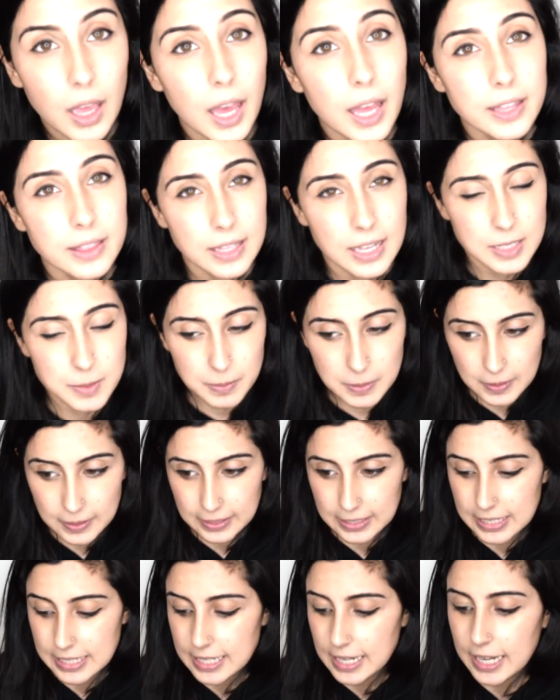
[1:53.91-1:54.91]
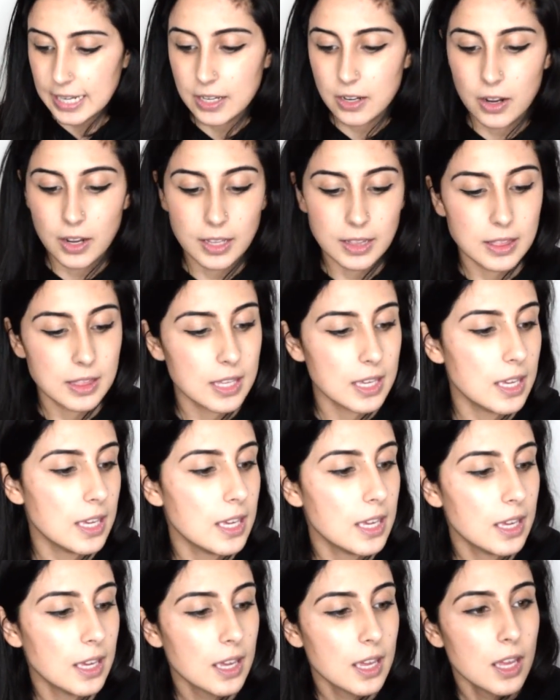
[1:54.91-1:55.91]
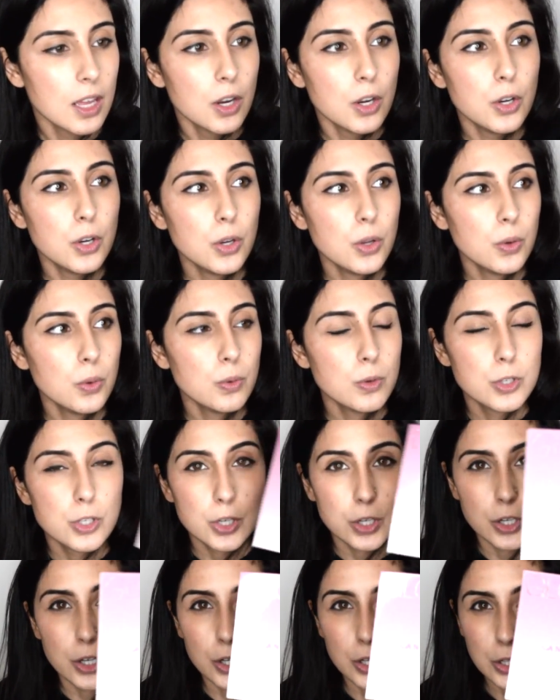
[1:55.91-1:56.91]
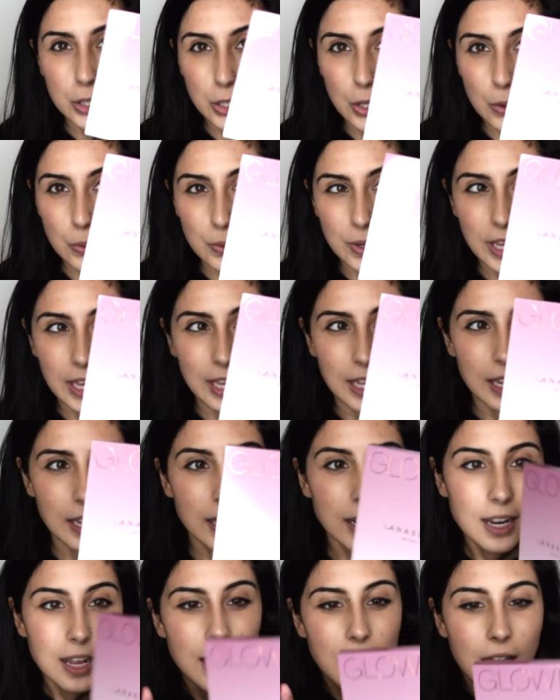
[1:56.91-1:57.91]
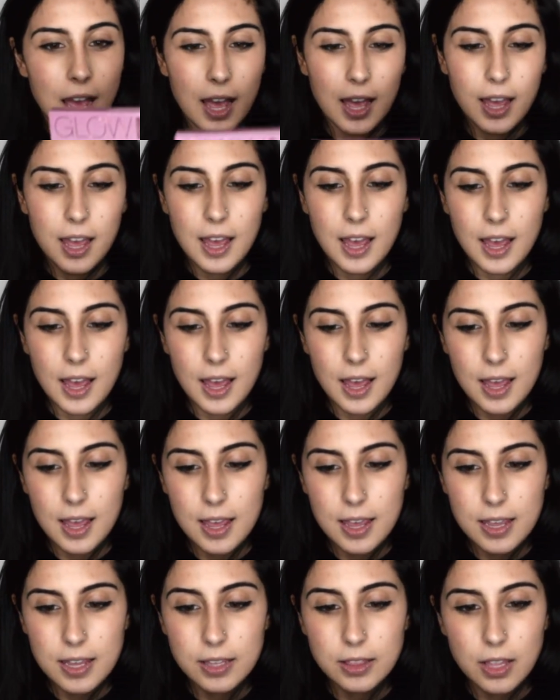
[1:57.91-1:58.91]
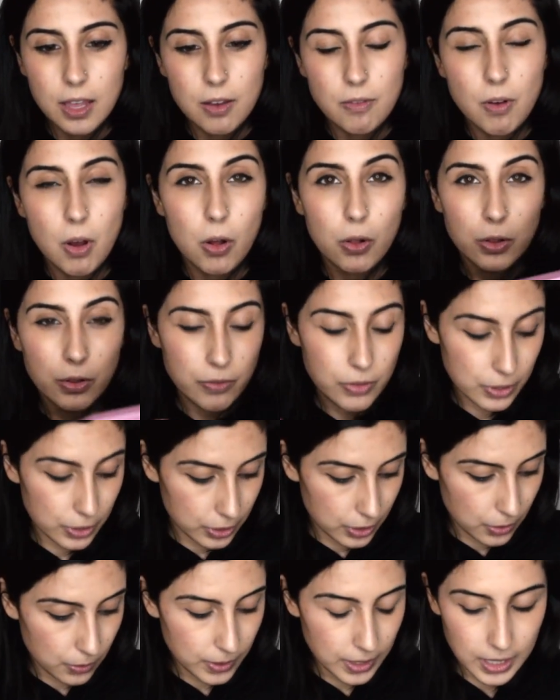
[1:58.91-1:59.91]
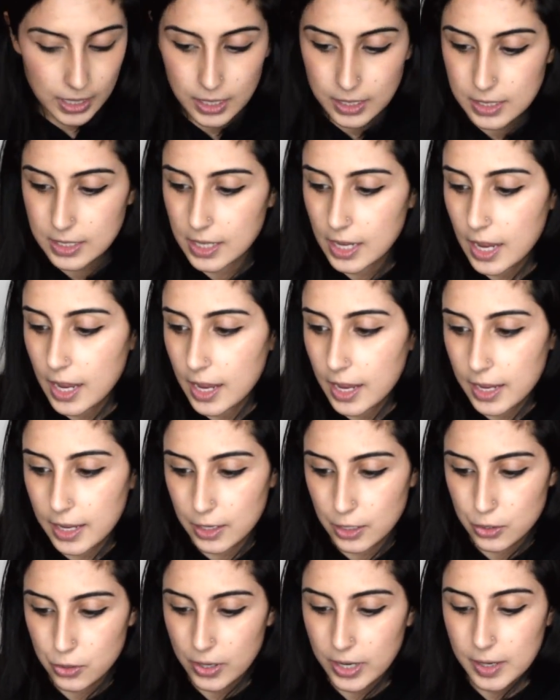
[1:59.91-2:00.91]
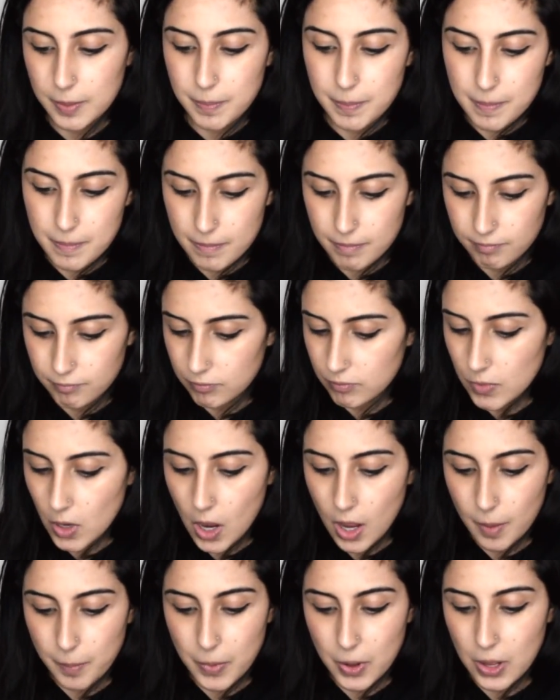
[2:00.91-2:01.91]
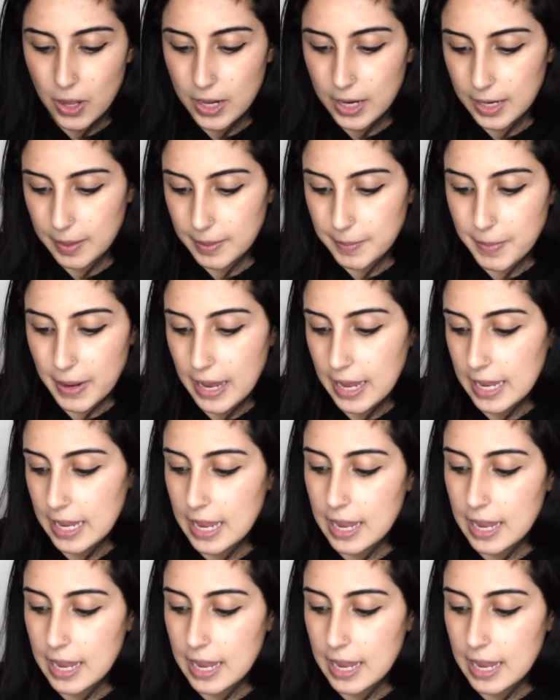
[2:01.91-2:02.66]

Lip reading: And last but not least, I got the new Sugar Glow Kit. I love all of their glow kits. I try to hop on and buy